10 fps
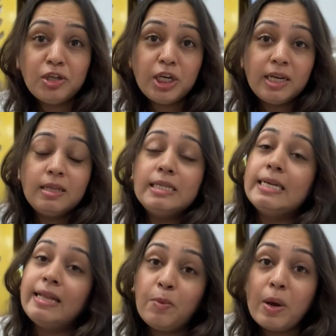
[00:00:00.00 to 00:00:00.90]
eating this and
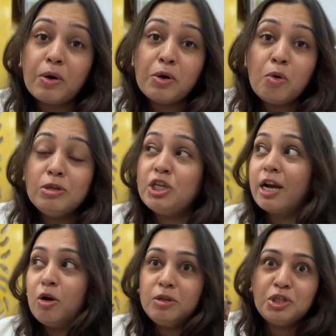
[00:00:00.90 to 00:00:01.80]
then we're going to go check
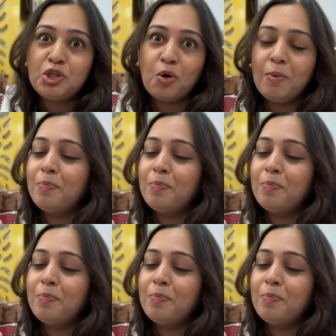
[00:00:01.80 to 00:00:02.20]
out the store.